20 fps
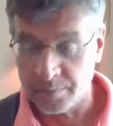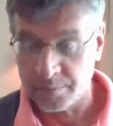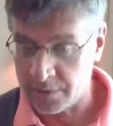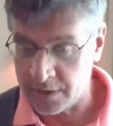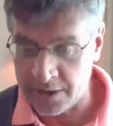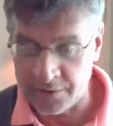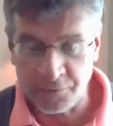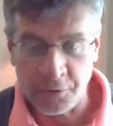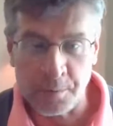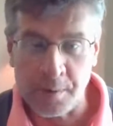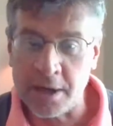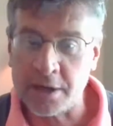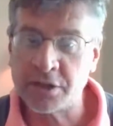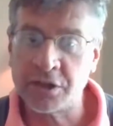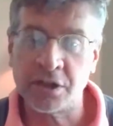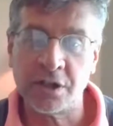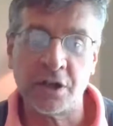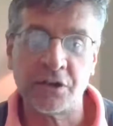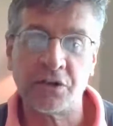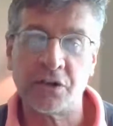the
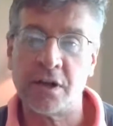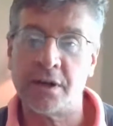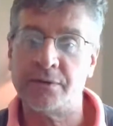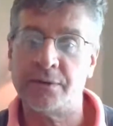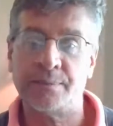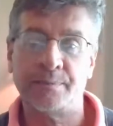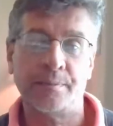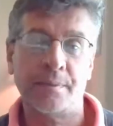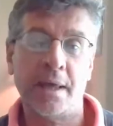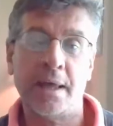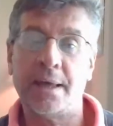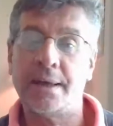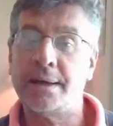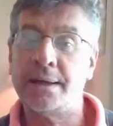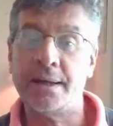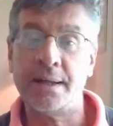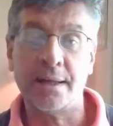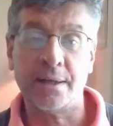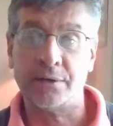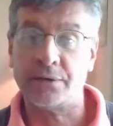information that's given, and
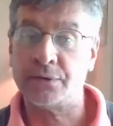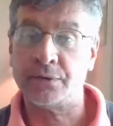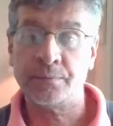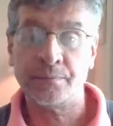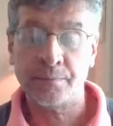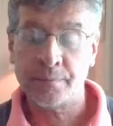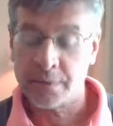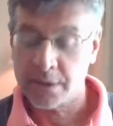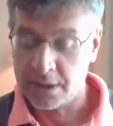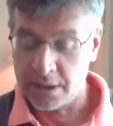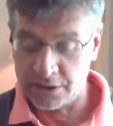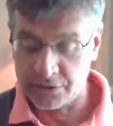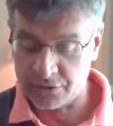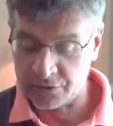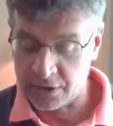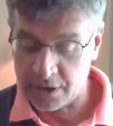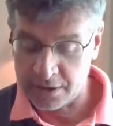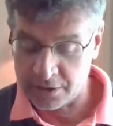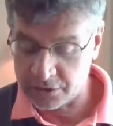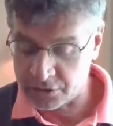it is. It's
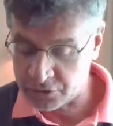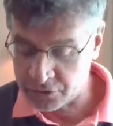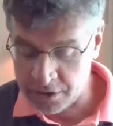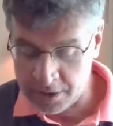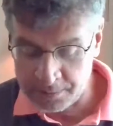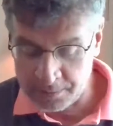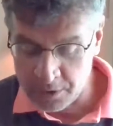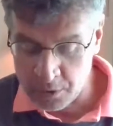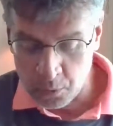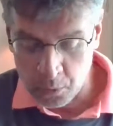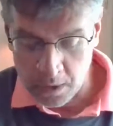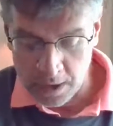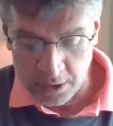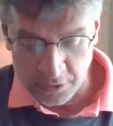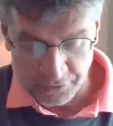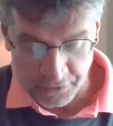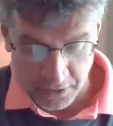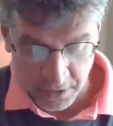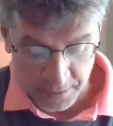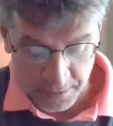an extremely well
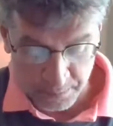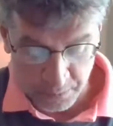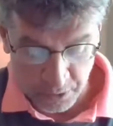done